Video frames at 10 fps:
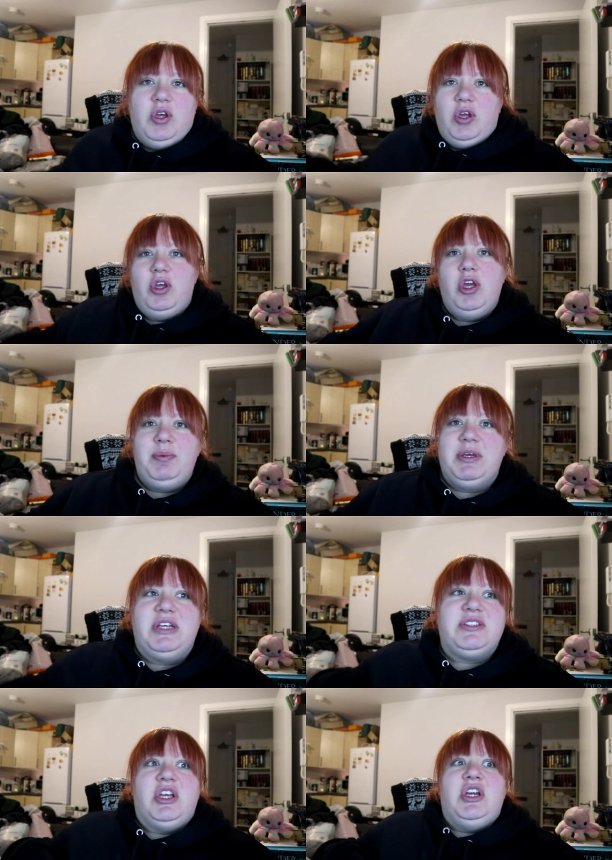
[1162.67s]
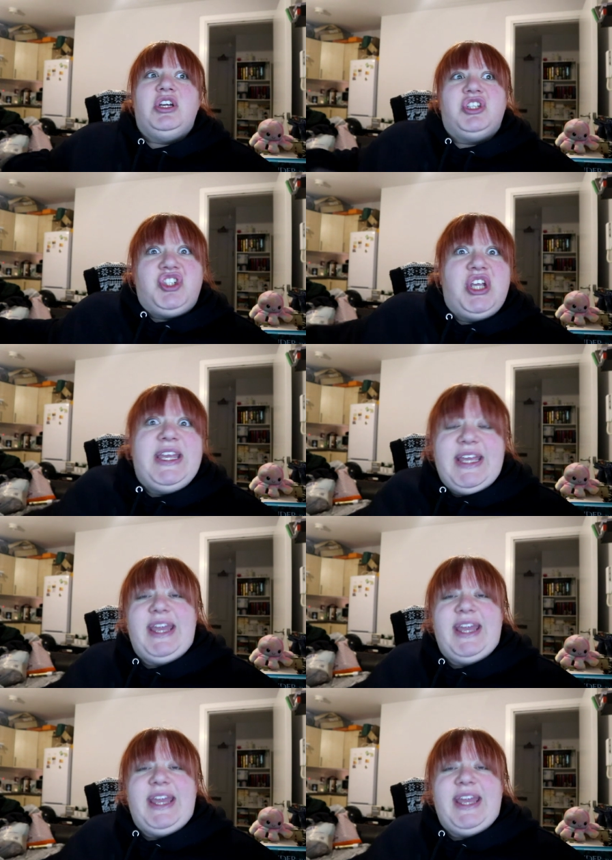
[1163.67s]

her because she